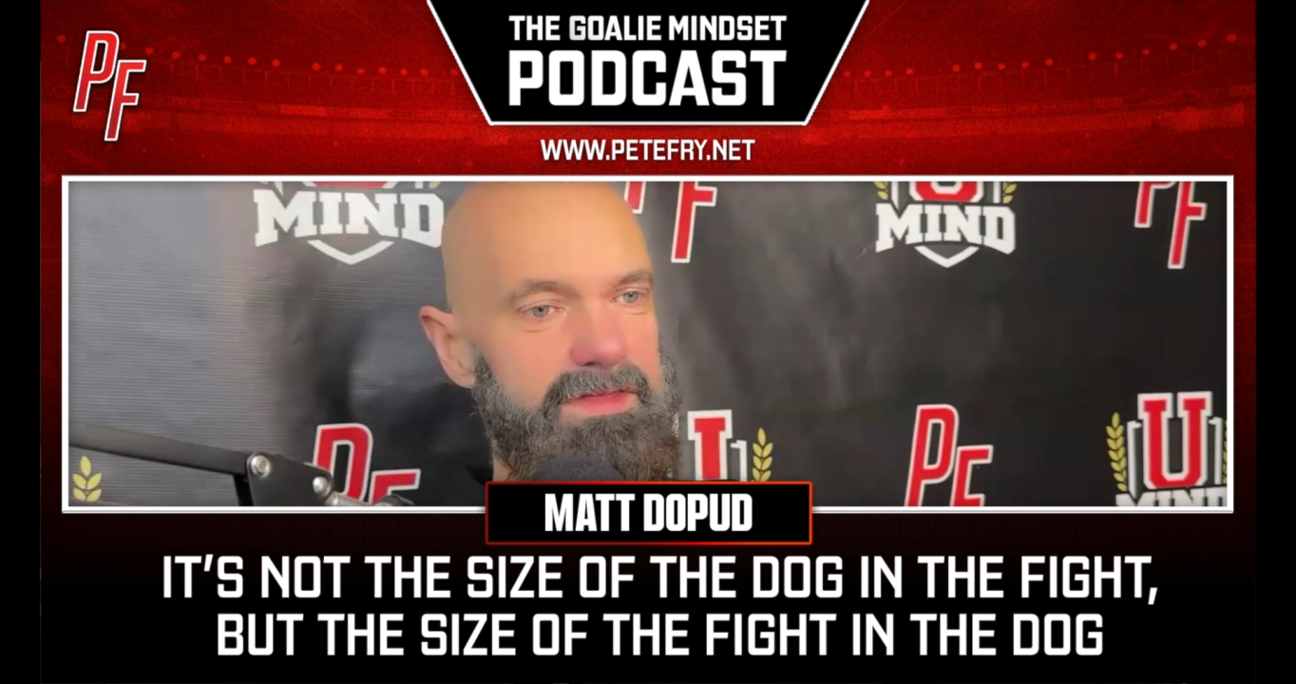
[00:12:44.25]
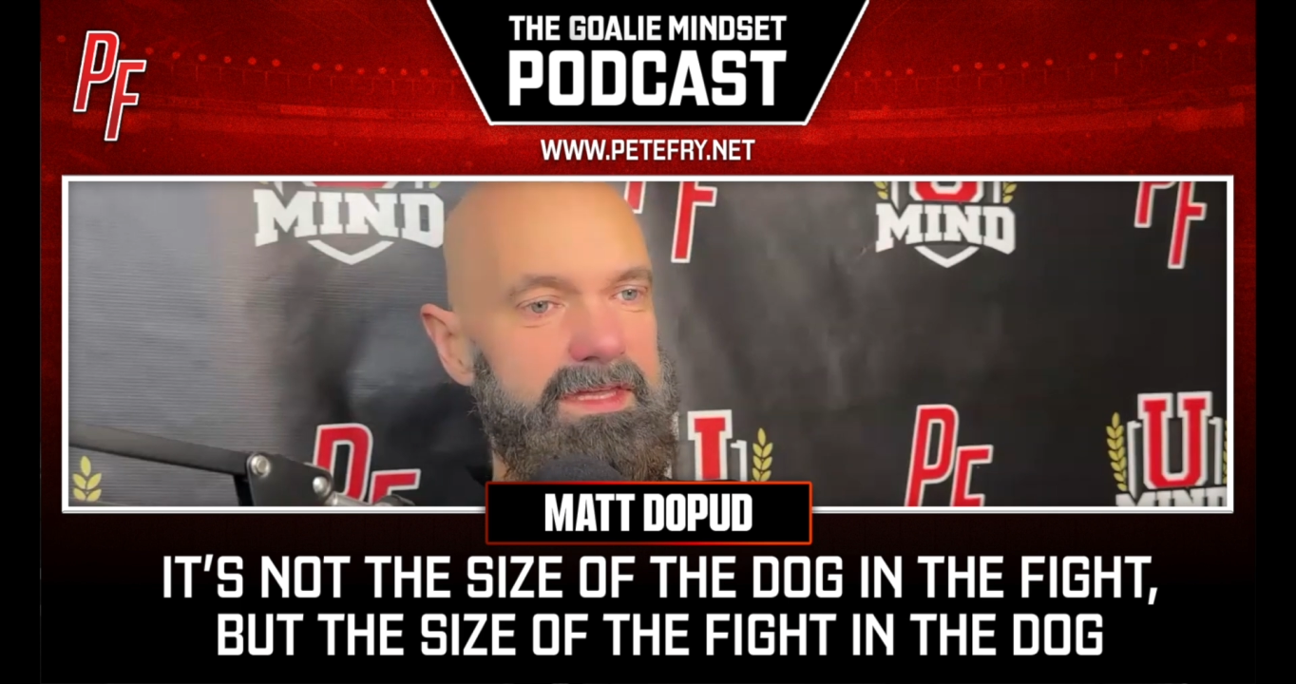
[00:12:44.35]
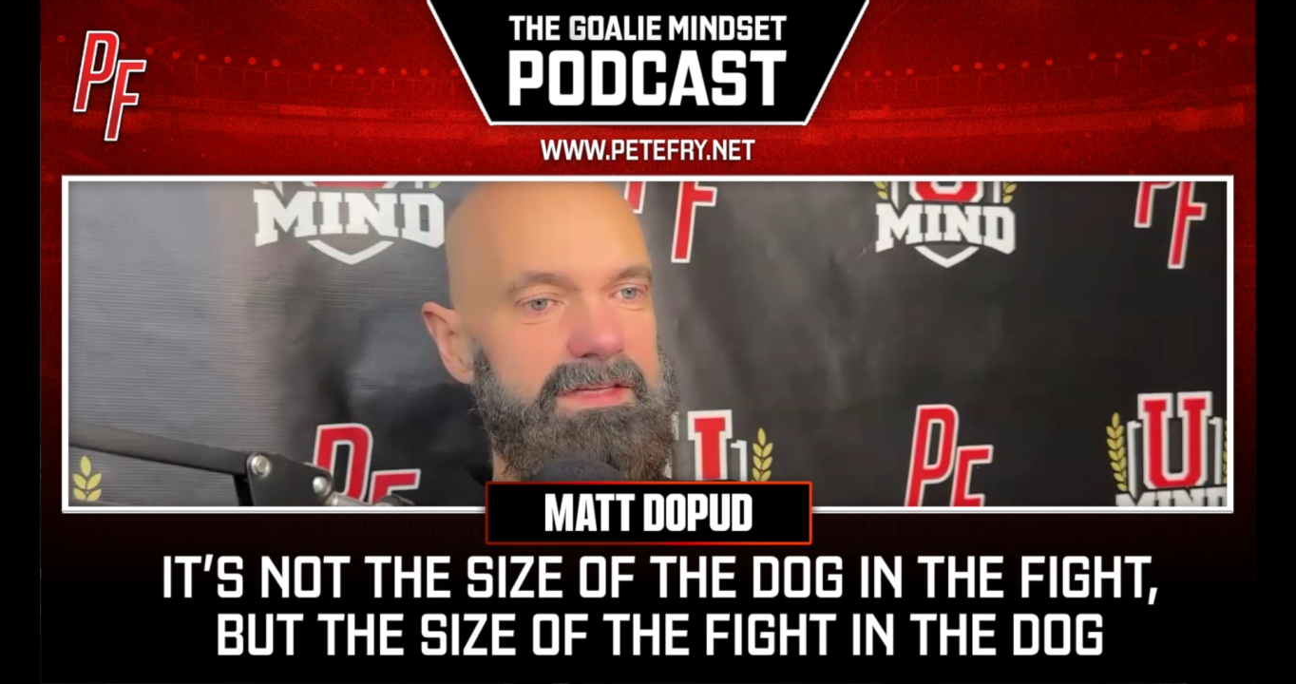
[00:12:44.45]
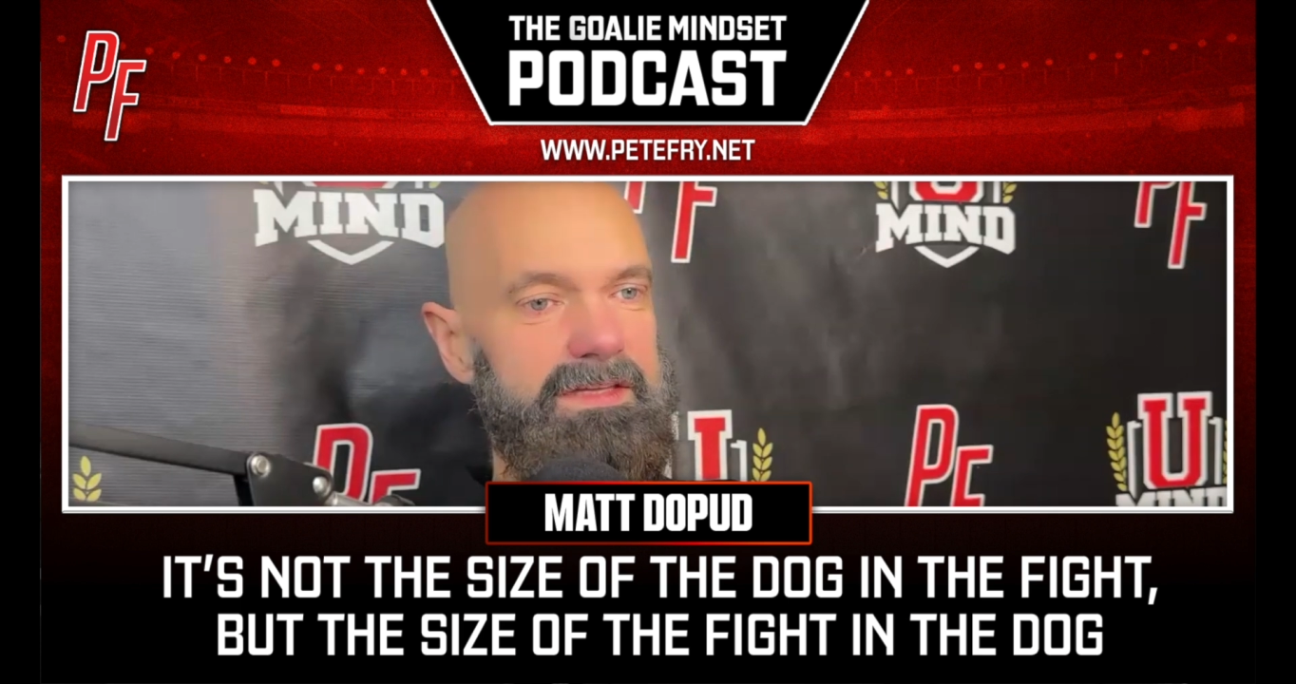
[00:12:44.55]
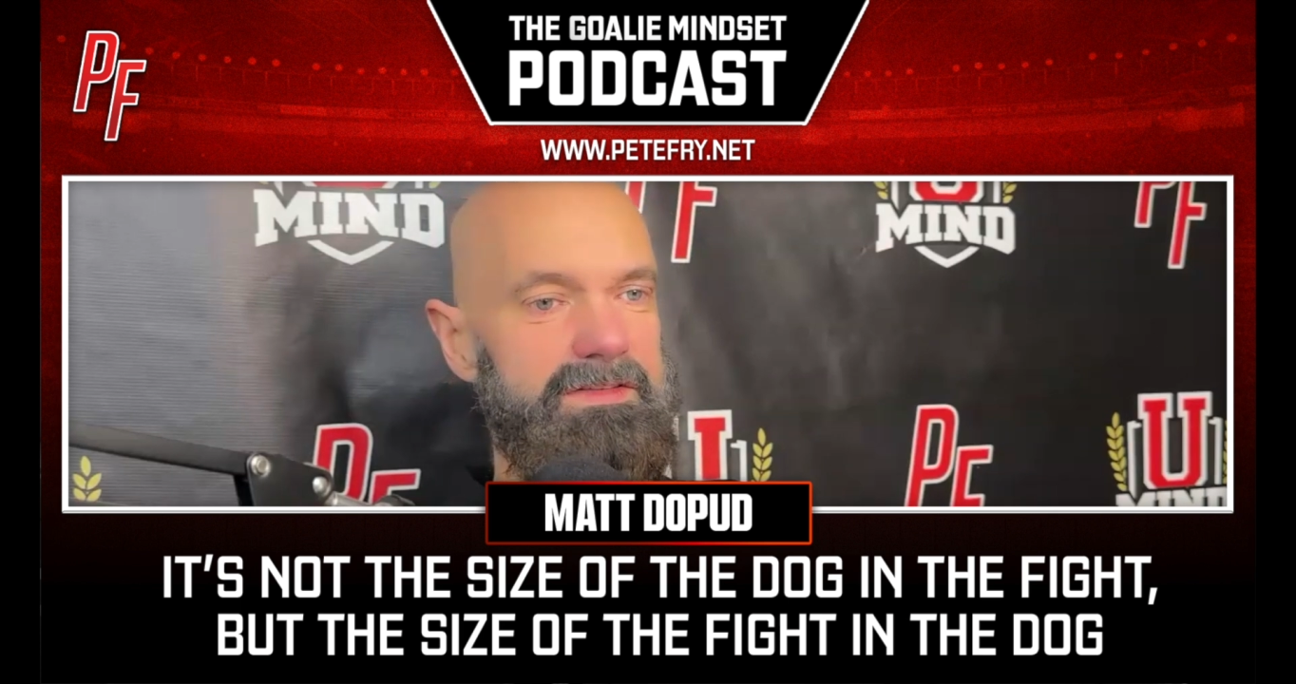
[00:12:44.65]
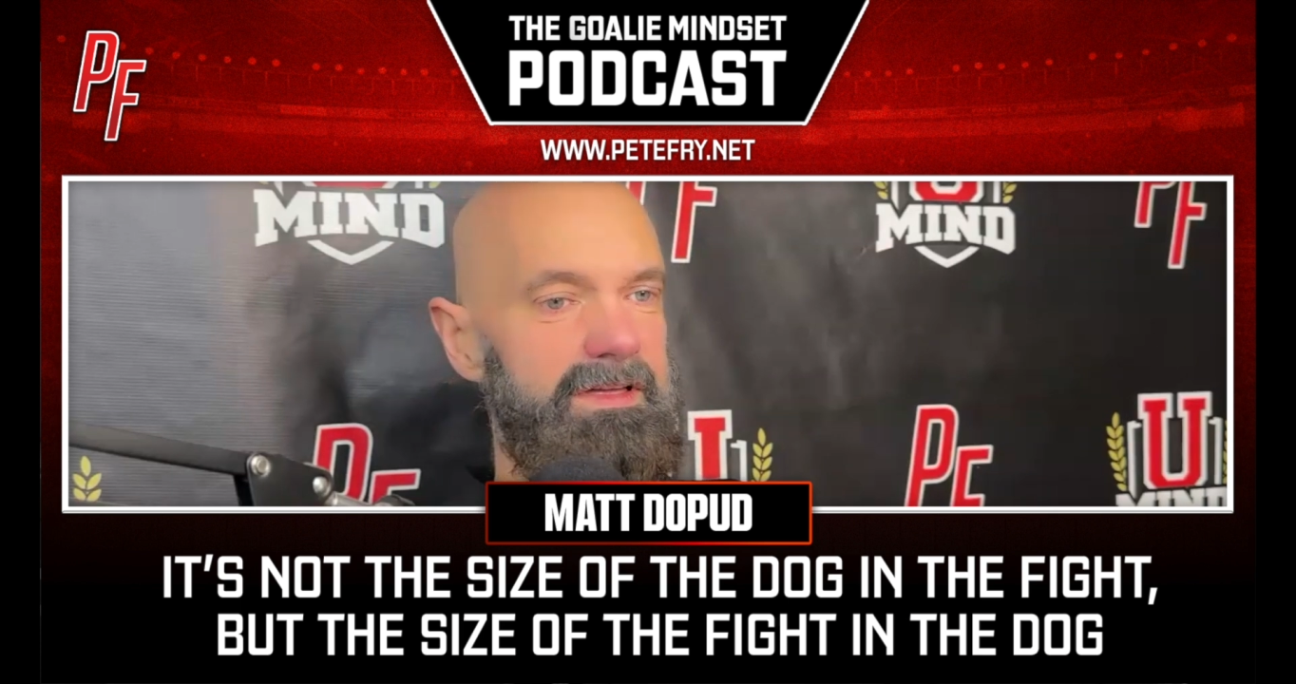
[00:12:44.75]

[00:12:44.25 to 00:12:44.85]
he's